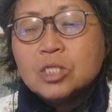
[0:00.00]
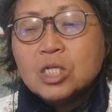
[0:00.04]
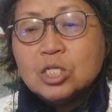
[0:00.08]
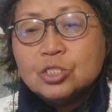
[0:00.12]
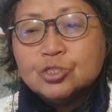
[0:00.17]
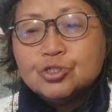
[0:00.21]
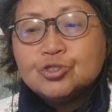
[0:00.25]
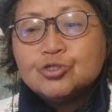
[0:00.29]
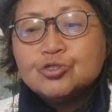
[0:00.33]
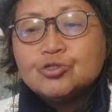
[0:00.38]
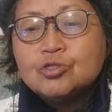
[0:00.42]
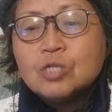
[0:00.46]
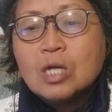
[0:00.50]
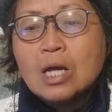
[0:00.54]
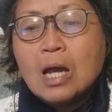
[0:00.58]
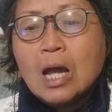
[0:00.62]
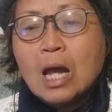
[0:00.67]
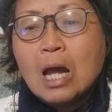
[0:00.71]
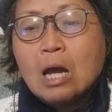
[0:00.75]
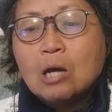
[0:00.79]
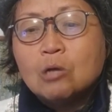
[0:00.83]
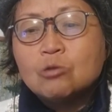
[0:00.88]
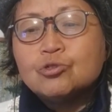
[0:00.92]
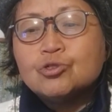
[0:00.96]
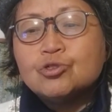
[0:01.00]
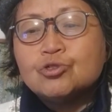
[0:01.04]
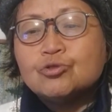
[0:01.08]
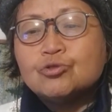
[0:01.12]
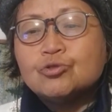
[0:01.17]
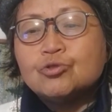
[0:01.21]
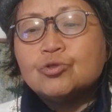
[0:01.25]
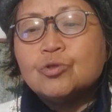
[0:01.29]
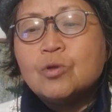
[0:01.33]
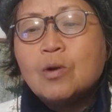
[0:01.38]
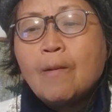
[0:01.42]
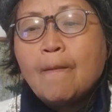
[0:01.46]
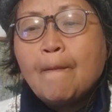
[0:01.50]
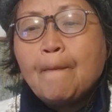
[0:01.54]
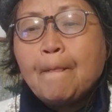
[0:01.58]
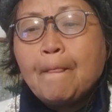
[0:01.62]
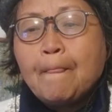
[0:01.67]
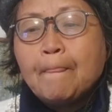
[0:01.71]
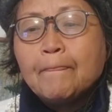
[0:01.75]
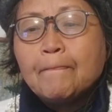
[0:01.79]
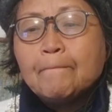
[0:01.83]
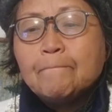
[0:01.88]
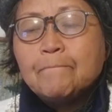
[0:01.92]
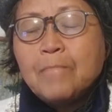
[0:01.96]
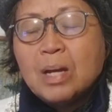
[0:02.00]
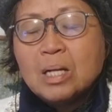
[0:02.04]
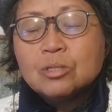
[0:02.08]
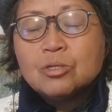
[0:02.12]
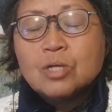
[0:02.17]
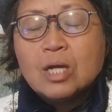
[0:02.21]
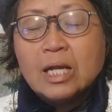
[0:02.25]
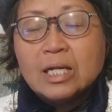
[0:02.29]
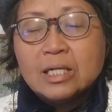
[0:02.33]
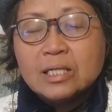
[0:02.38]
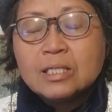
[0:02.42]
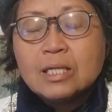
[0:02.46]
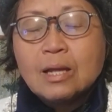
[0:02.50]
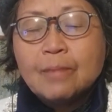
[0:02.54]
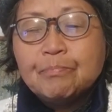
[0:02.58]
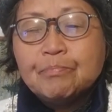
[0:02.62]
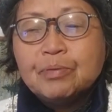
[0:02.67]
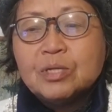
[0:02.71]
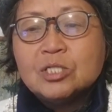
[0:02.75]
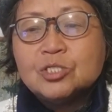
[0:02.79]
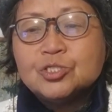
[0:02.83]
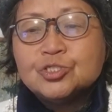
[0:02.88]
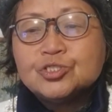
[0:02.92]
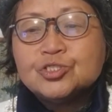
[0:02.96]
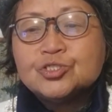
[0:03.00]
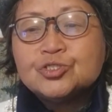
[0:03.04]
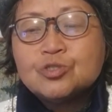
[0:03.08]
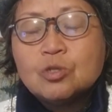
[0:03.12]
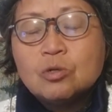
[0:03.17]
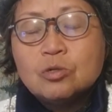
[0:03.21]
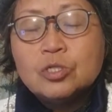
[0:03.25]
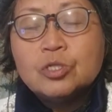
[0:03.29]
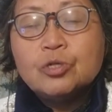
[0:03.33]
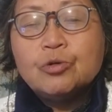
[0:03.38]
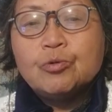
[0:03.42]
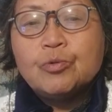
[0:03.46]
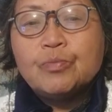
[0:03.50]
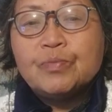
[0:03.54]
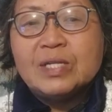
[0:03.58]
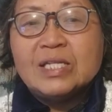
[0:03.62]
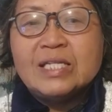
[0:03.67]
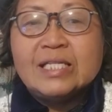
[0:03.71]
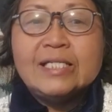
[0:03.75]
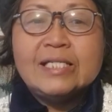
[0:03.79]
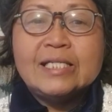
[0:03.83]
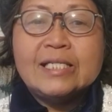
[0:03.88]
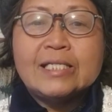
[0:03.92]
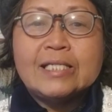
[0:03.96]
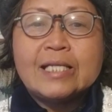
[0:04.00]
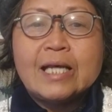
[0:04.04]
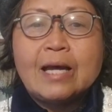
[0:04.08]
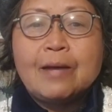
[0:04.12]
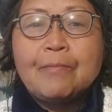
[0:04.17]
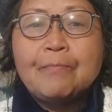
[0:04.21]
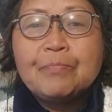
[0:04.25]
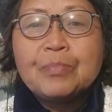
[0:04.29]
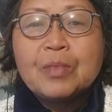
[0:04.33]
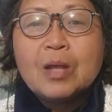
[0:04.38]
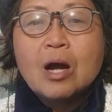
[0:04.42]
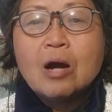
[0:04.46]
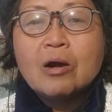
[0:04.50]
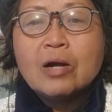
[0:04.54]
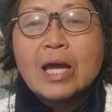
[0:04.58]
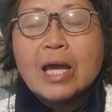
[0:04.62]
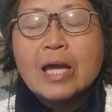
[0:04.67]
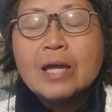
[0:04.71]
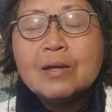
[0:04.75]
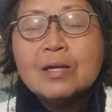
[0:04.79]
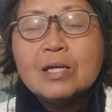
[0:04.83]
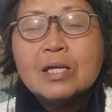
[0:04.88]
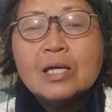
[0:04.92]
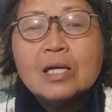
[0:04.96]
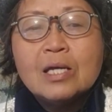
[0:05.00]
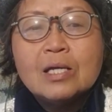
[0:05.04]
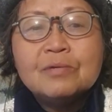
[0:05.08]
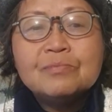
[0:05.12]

teach you how to make the exact pitch, so it will be easier. Okay?